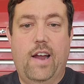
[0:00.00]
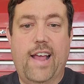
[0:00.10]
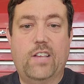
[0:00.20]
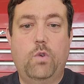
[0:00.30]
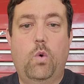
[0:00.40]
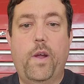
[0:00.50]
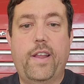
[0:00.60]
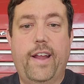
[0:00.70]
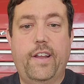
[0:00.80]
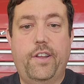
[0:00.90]
And that's what we
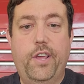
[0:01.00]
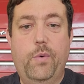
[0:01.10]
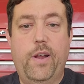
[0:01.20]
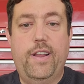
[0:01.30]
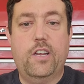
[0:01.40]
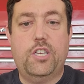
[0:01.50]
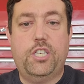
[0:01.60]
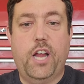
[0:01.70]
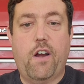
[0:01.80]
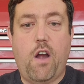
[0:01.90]
need to do. We need to
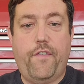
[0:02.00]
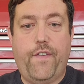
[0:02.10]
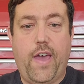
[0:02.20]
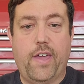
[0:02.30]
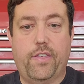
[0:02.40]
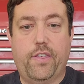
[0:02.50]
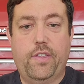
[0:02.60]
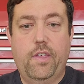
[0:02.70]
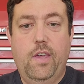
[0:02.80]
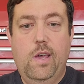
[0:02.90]
share our faith.
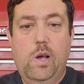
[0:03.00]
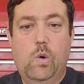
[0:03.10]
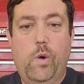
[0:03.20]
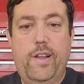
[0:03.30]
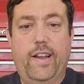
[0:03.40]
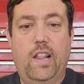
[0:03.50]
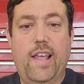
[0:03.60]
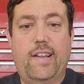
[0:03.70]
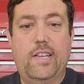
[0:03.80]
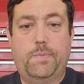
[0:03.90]
We need to
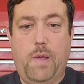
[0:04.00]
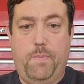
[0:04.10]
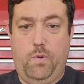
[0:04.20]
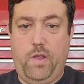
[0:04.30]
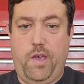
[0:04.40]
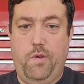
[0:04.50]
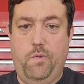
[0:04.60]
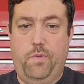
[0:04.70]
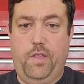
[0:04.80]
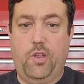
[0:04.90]
let these people
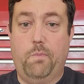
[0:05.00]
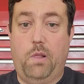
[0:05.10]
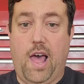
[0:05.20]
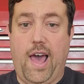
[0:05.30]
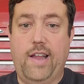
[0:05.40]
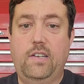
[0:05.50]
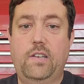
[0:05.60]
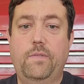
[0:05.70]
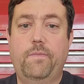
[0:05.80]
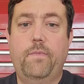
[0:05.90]
know that they're
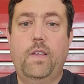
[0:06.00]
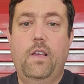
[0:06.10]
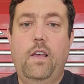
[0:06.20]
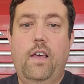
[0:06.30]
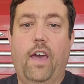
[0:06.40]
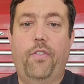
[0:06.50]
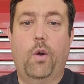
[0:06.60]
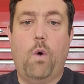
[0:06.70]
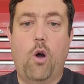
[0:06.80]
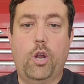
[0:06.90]
blind and
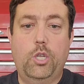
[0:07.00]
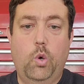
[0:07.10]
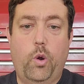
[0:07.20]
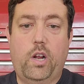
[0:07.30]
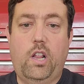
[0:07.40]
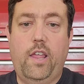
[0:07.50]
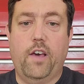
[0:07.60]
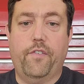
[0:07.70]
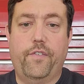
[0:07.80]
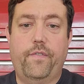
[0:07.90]
they're walking toward a
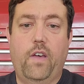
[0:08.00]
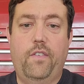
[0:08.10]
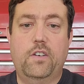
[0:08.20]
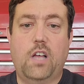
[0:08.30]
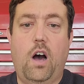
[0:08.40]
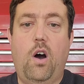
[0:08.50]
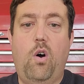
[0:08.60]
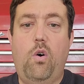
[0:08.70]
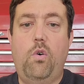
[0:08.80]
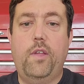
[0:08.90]
cliff. And there's
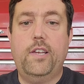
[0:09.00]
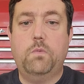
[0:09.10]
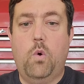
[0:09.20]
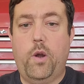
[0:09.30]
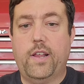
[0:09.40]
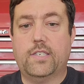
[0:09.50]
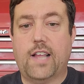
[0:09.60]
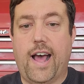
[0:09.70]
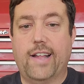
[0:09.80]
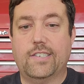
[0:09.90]
all these warning
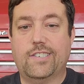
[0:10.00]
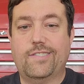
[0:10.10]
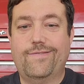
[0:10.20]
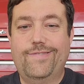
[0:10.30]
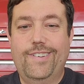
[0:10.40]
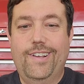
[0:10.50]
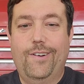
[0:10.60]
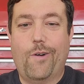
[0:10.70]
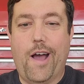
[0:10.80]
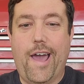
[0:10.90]
signs,
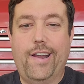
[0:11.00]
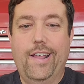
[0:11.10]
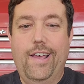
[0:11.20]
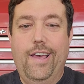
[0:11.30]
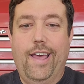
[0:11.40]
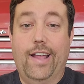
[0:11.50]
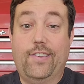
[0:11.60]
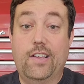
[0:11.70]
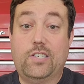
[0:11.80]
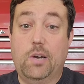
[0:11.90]
right?
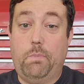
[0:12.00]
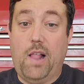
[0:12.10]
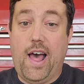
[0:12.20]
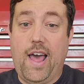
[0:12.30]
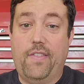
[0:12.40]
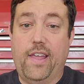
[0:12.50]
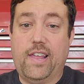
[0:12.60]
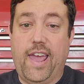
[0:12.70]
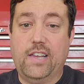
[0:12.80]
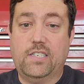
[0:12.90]
And since they're blind, they
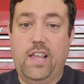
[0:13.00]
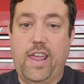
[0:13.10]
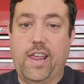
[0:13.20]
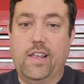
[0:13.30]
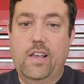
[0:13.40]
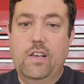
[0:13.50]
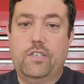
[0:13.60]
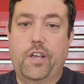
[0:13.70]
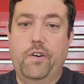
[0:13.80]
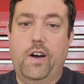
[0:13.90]
can't see.
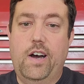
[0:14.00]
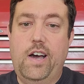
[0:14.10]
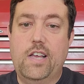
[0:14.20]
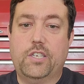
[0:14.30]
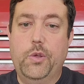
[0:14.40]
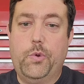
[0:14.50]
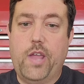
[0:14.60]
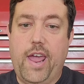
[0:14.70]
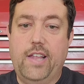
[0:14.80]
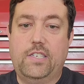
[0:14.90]
So, us who
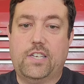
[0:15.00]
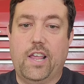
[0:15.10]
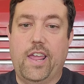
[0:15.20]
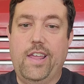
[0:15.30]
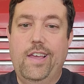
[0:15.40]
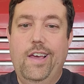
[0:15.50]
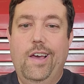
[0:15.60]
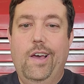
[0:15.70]
can see,